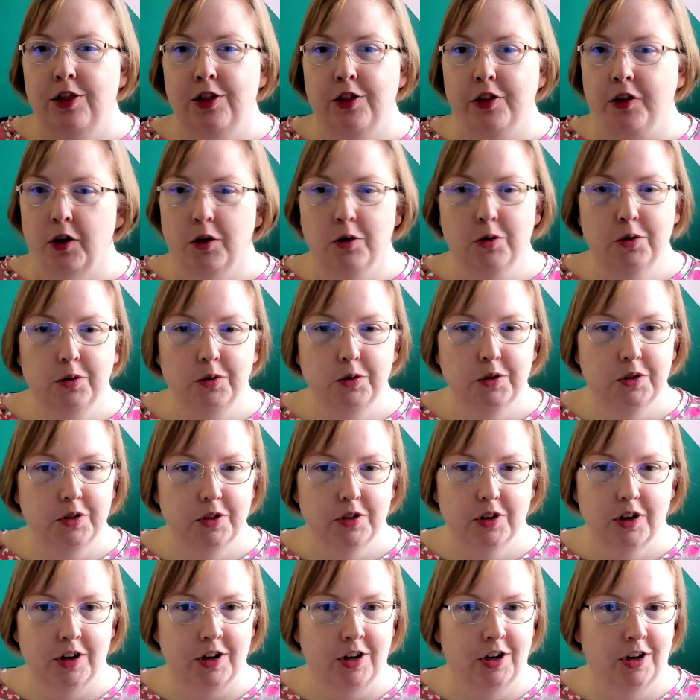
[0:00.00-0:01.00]

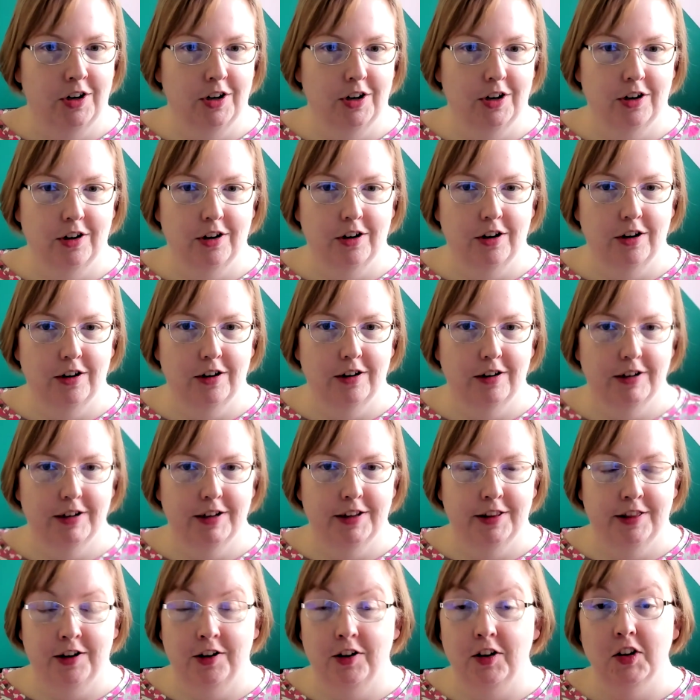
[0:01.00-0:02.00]
those occur,
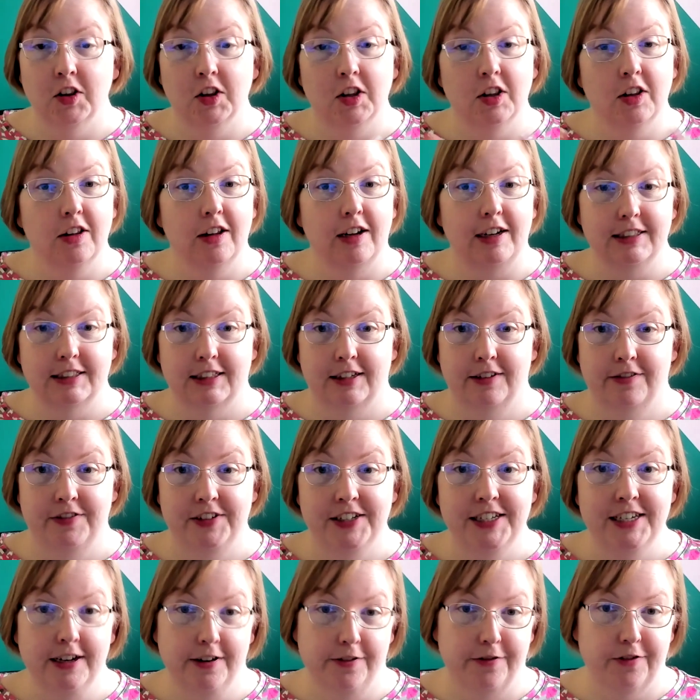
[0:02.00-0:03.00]
there are lots
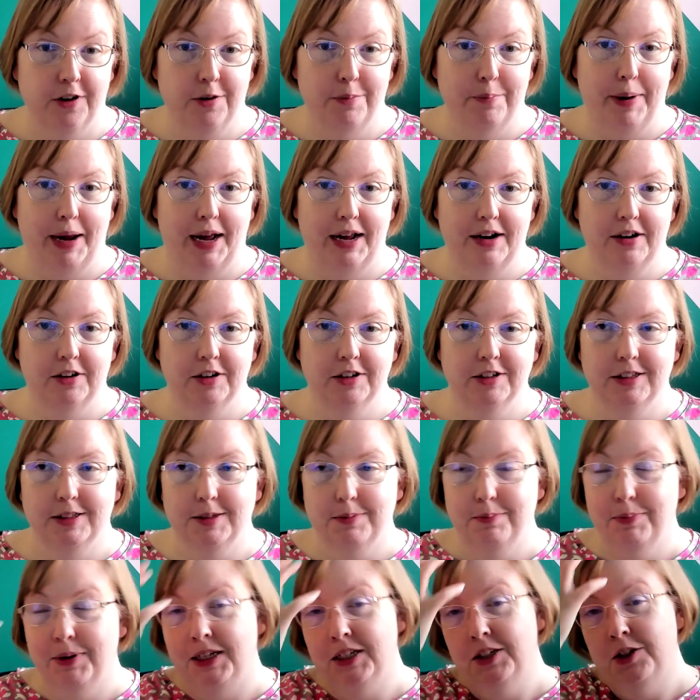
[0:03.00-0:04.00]
of different
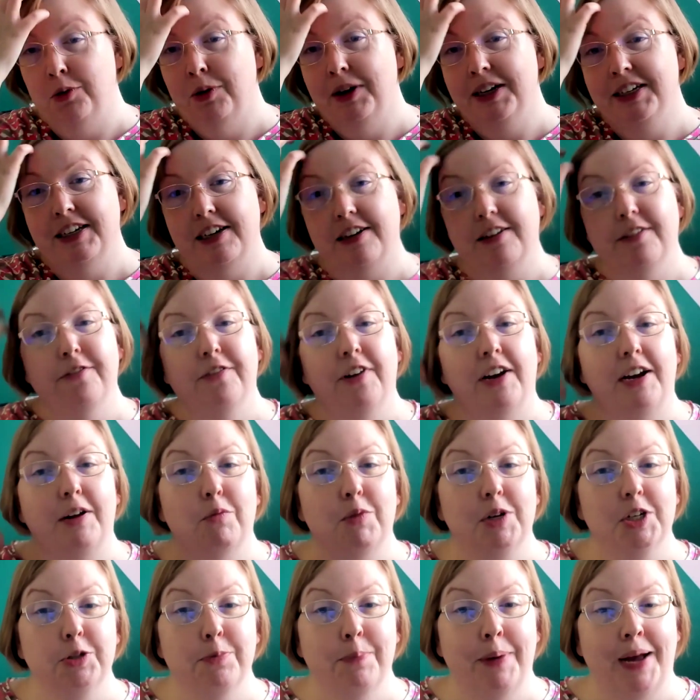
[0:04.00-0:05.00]
patterns, but to identify
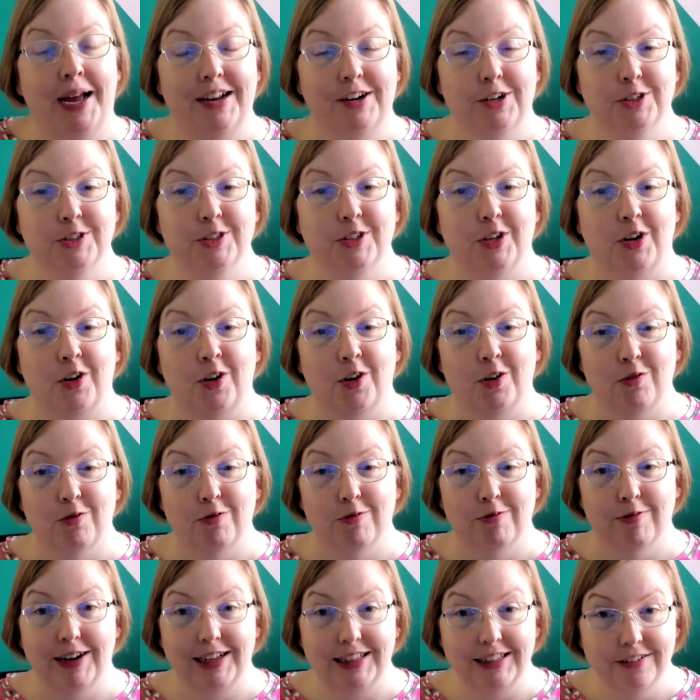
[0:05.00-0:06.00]
which patterns are
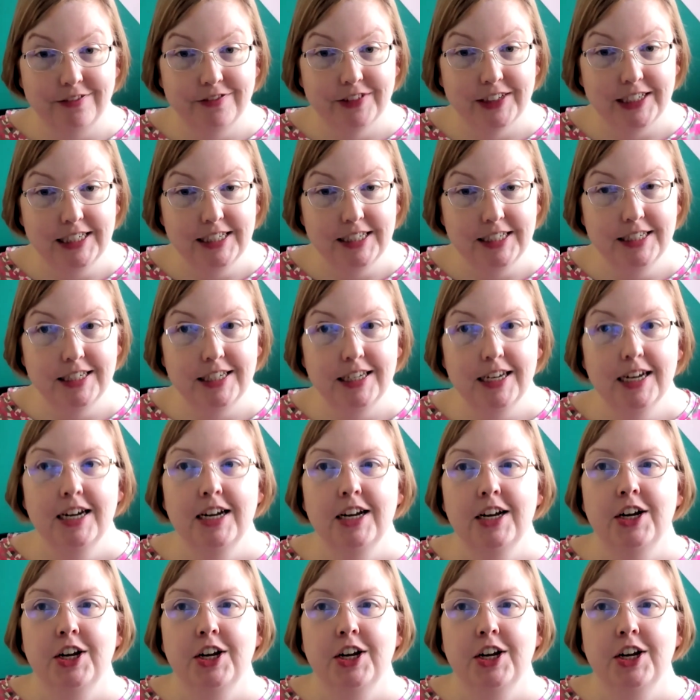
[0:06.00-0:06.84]
relevant,